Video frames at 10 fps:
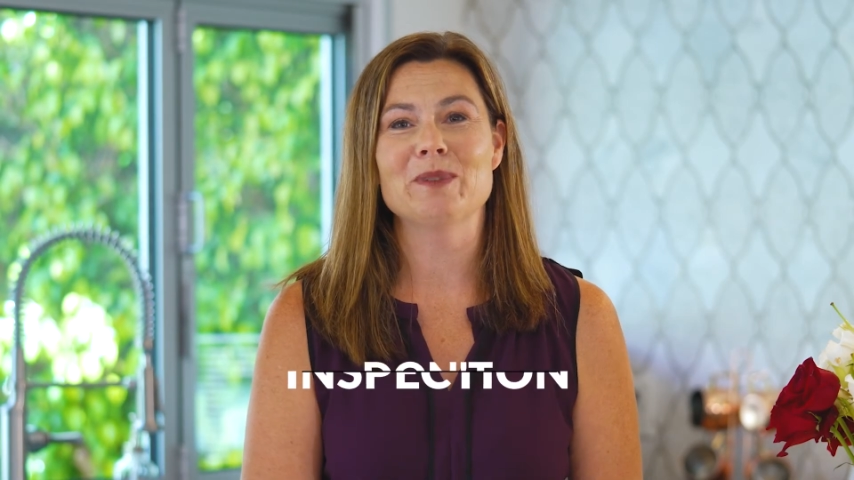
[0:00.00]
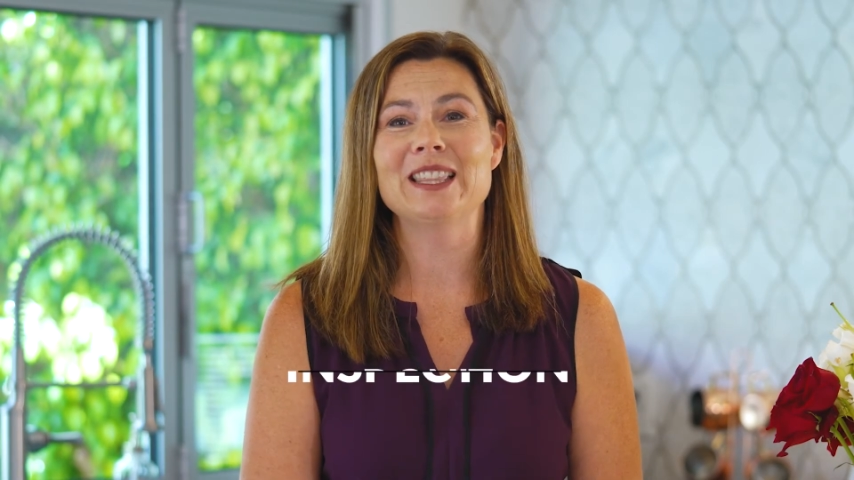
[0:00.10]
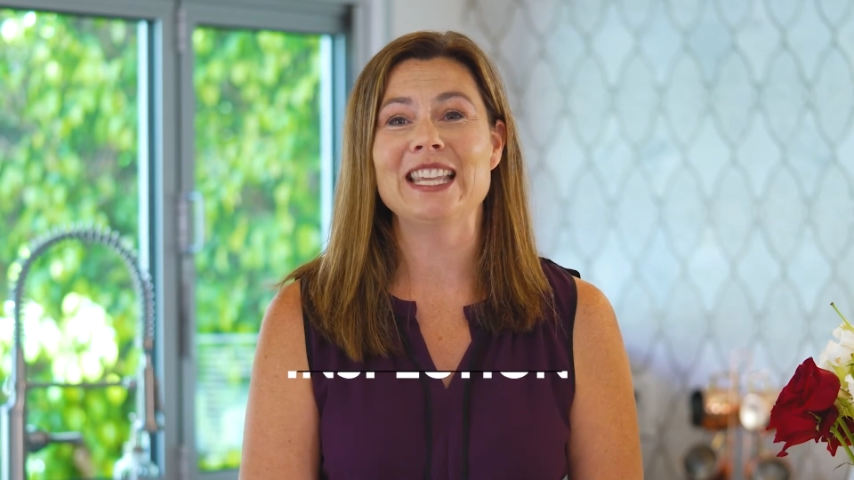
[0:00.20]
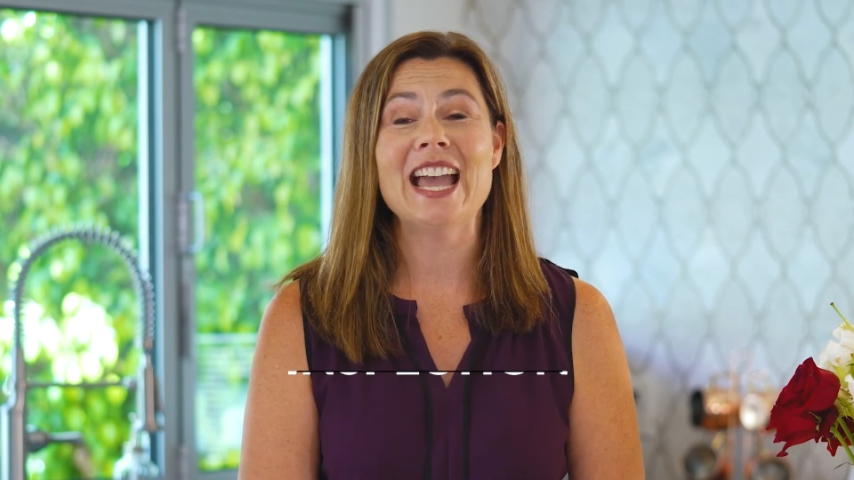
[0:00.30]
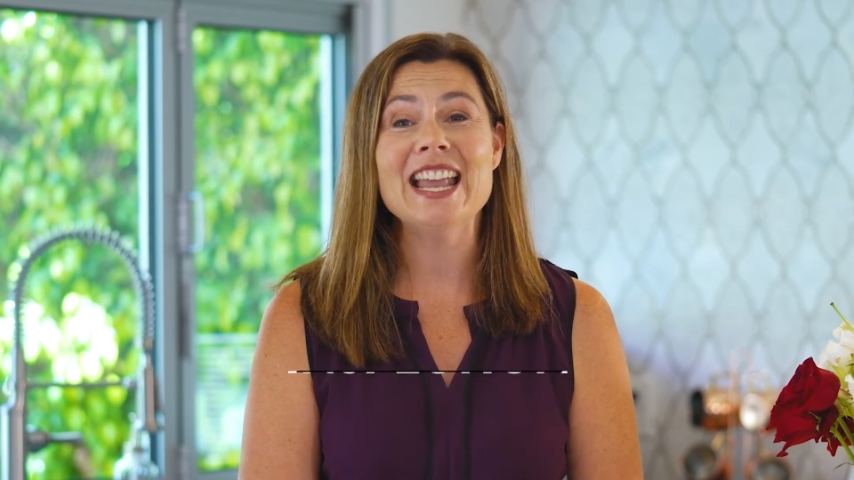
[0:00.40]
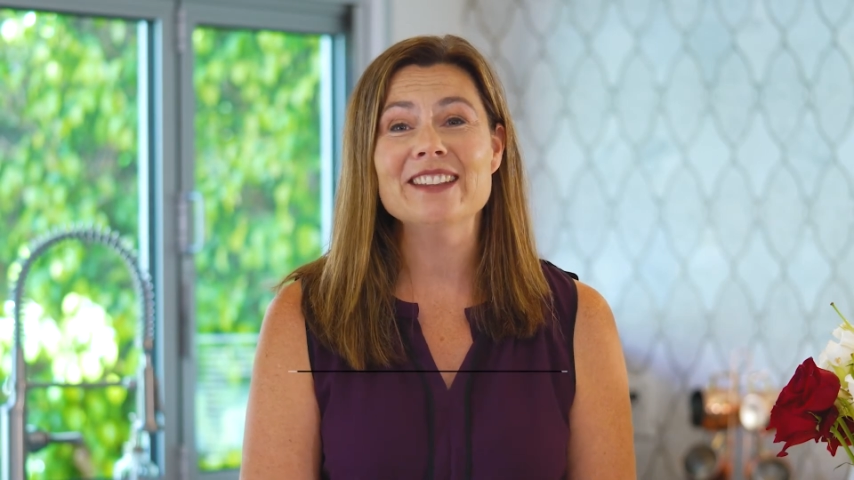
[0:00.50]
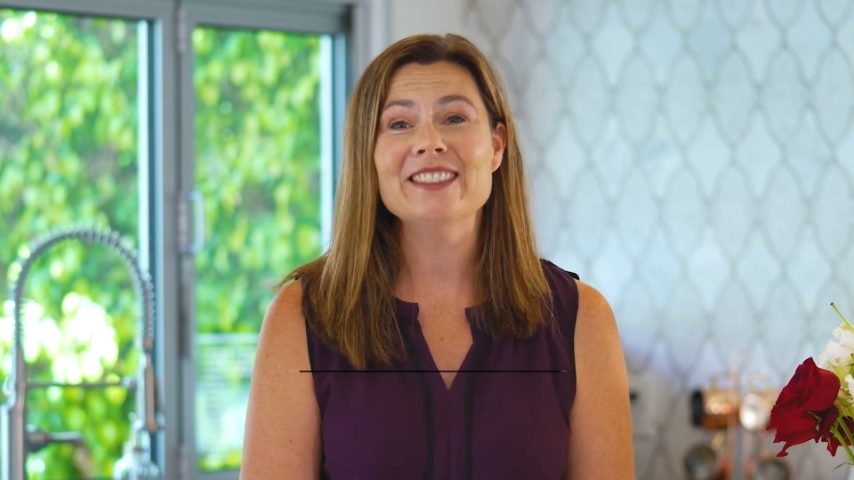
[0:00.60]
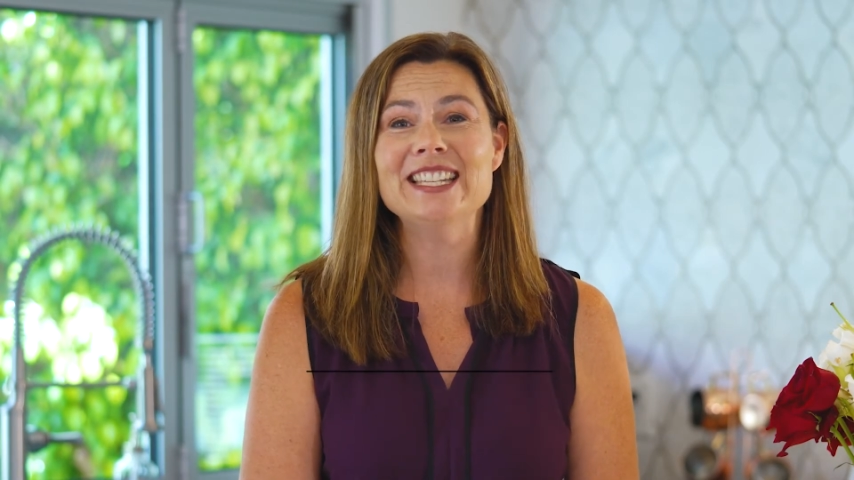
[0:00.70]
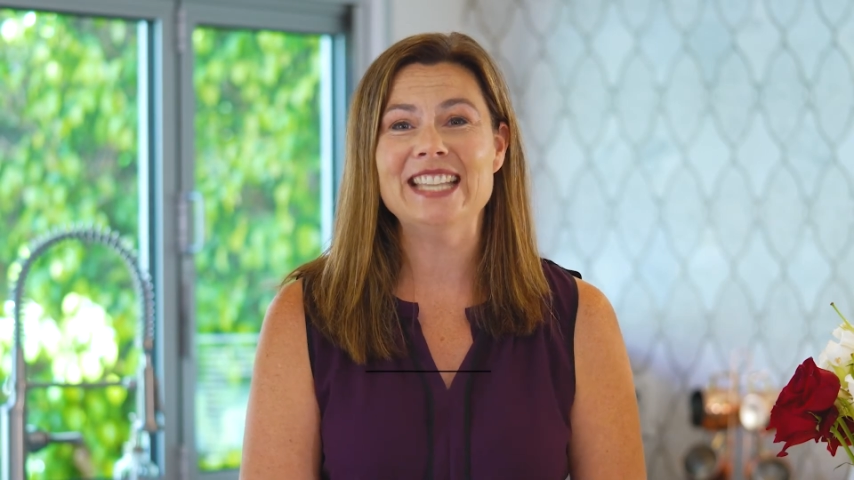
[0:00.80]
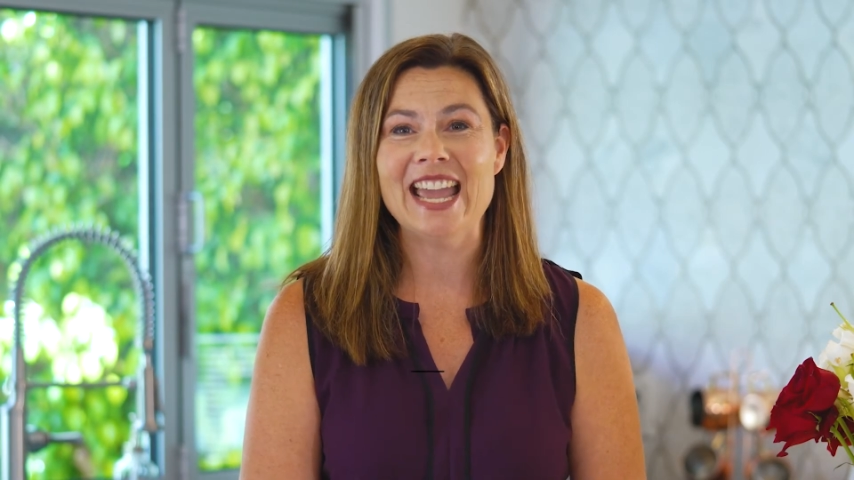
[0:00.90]
but at the end
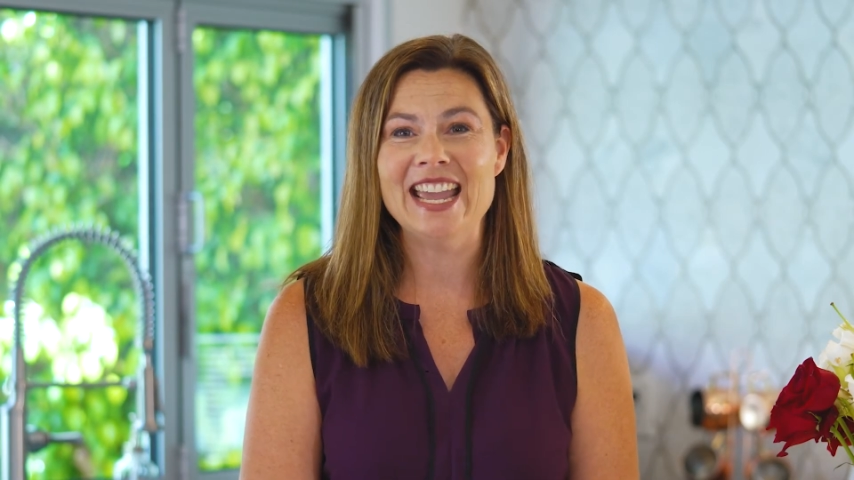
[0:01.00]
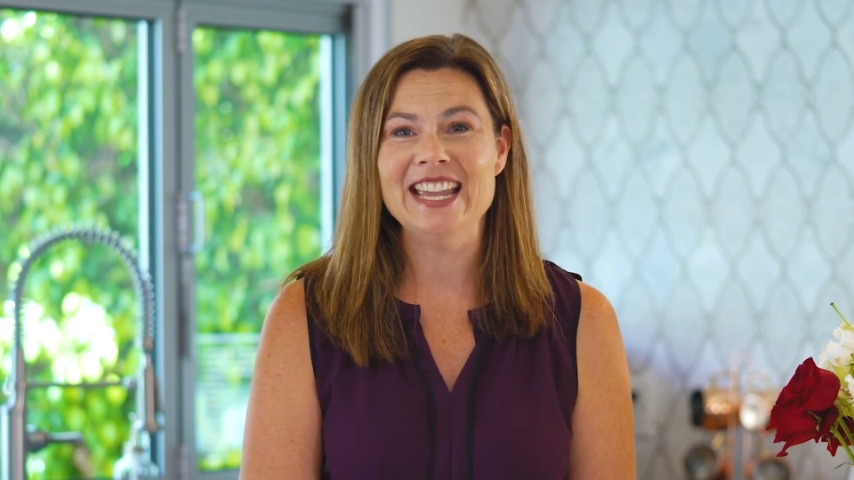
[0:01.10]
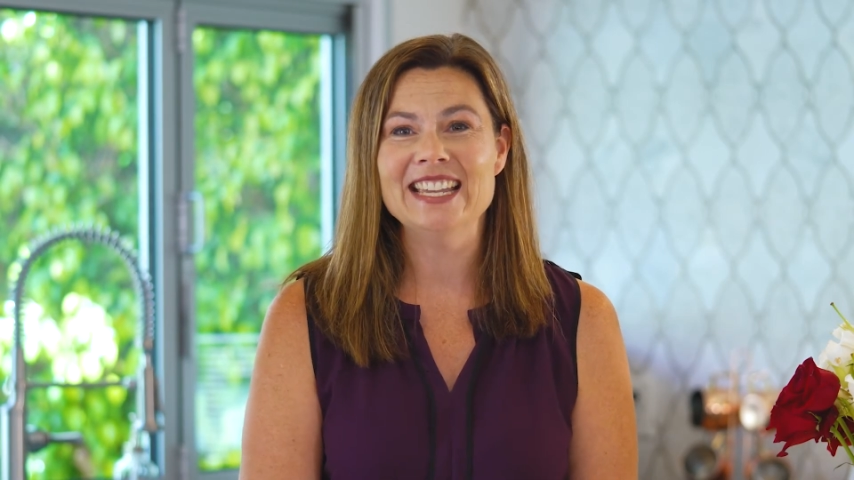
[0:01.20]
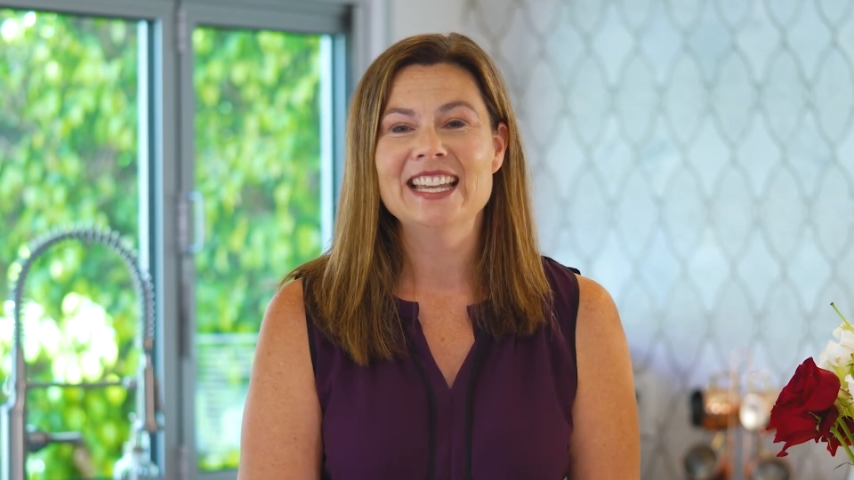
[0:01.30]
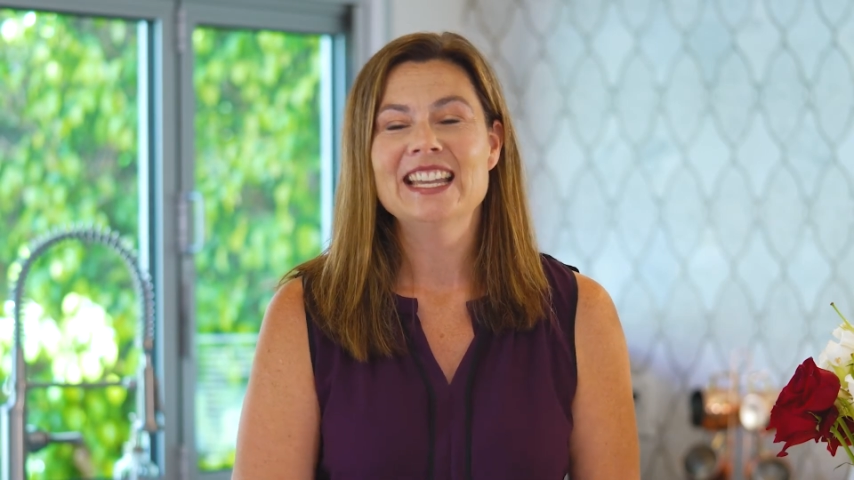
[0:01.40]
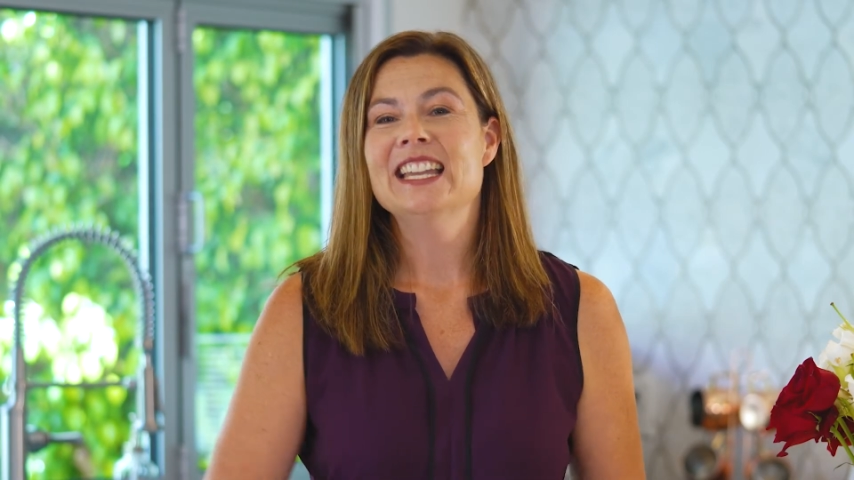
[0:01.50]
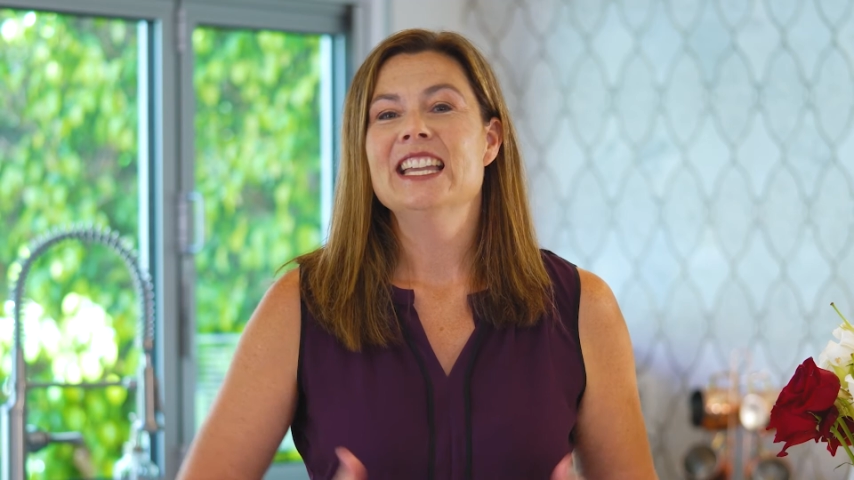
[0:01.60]
of the day,